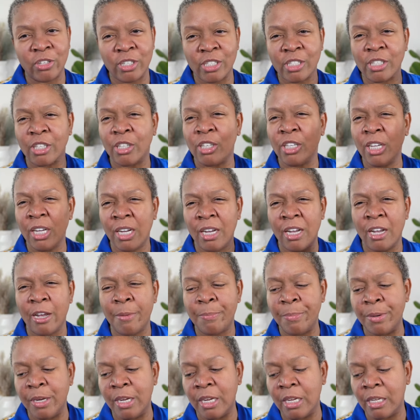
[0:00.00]
It's a good
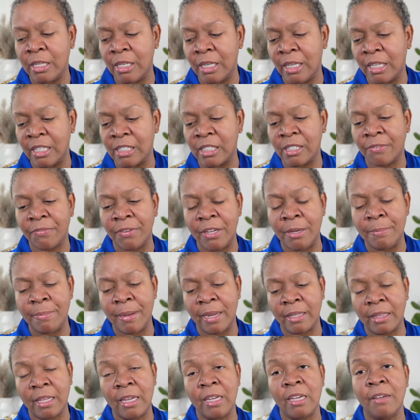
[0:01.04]
company. It gets
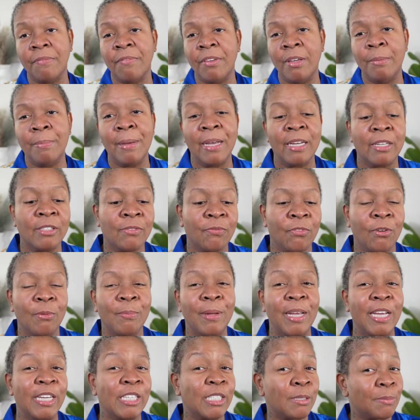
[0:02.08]
feedback. They get feedback from
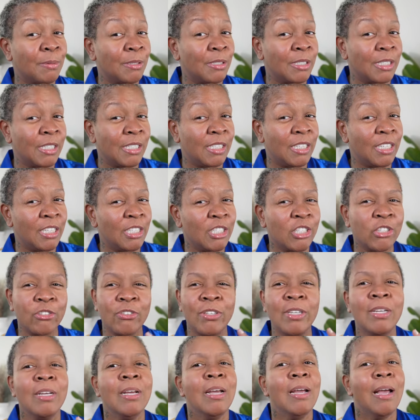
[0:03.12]
experts in the
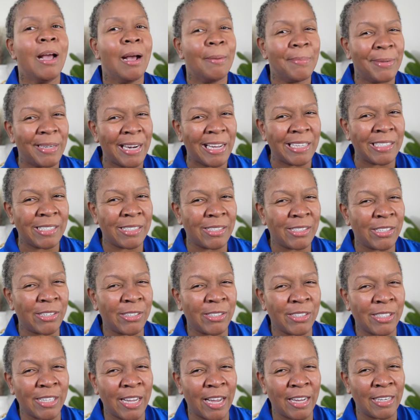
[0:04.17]
industry. I'm a licensed
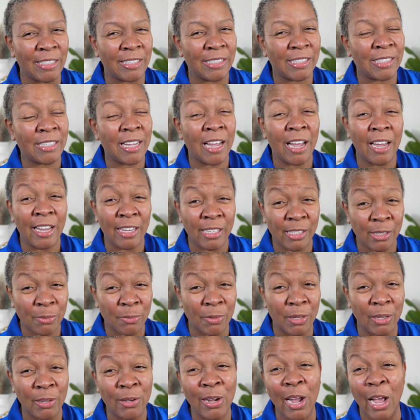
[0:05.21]
hairstylist as
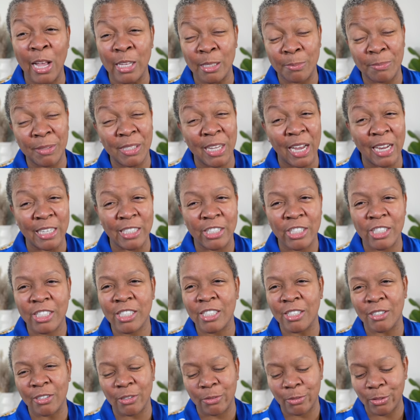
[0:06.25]
well, cosmetologist,
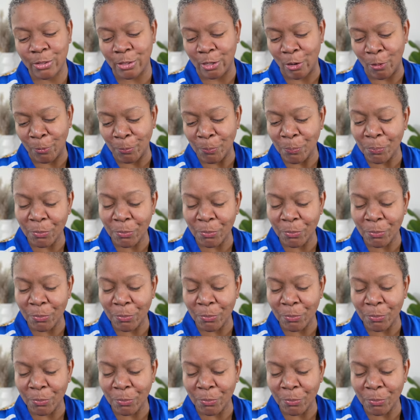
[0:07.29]
so you know,